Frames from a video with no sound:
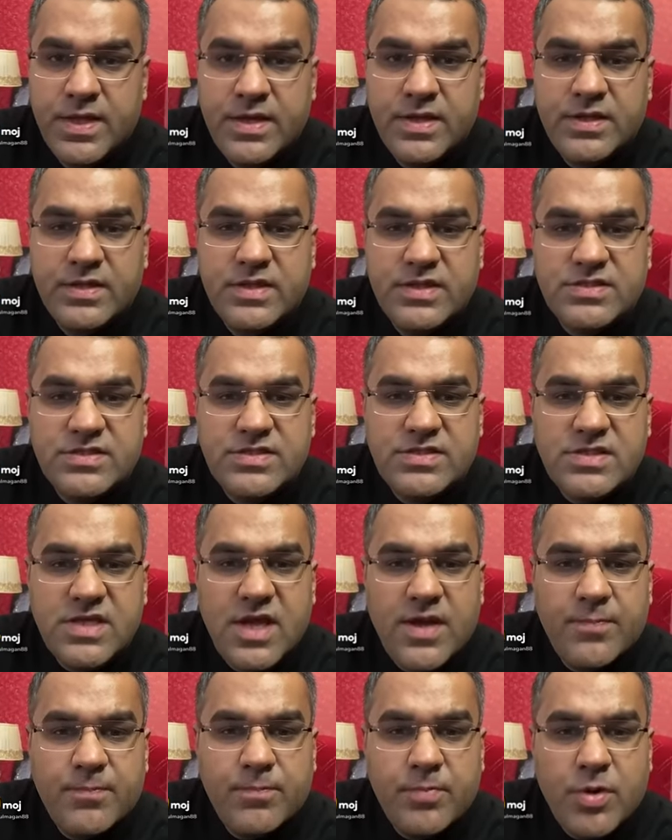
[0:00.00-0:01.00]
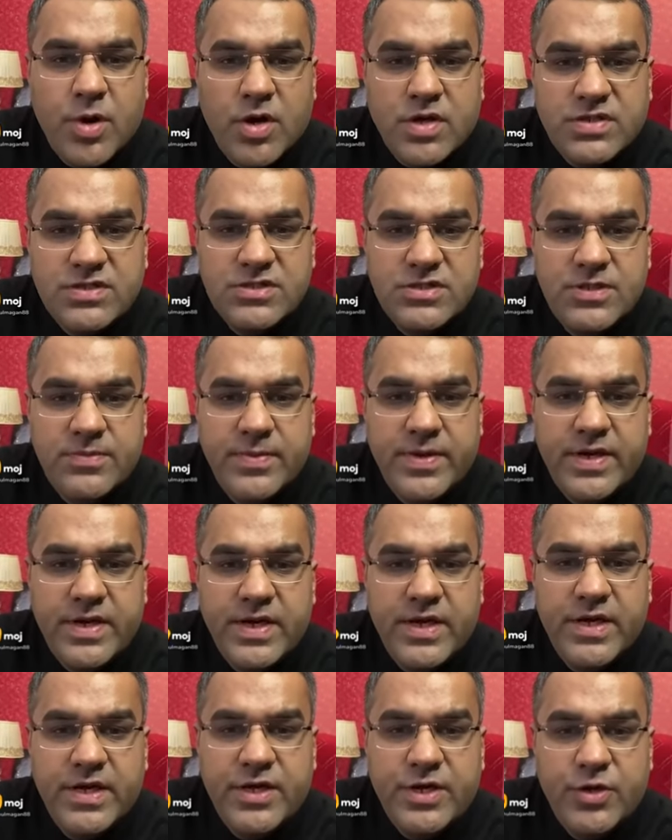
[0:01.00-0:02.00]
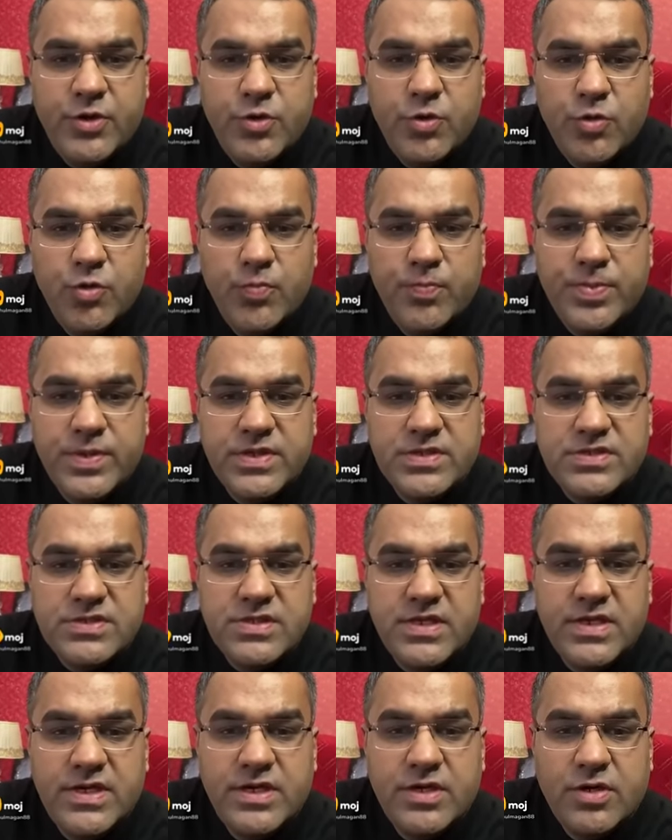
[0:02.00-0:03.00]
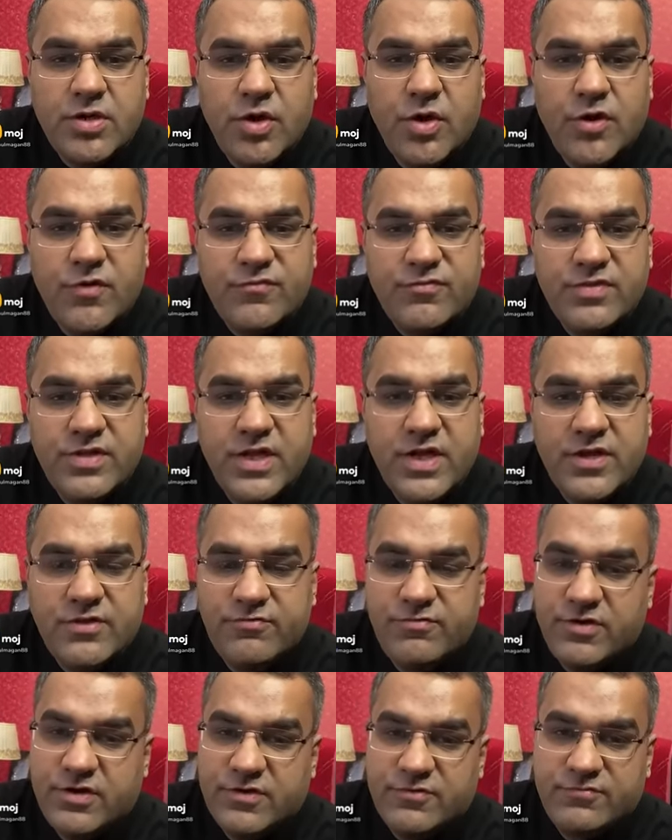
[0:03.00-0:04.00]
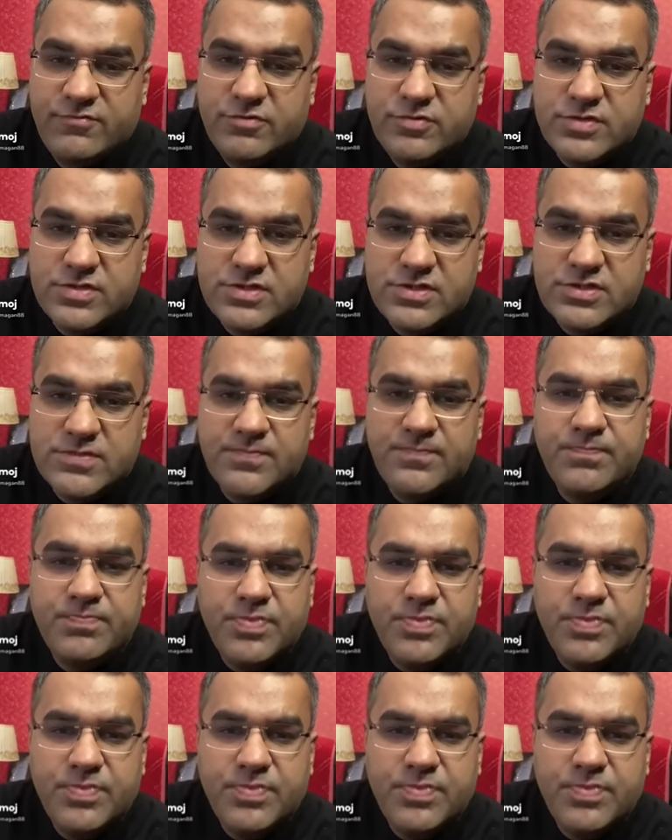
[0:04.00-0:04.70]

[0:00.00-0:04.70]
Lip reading: This is approximately 2% of their workforce,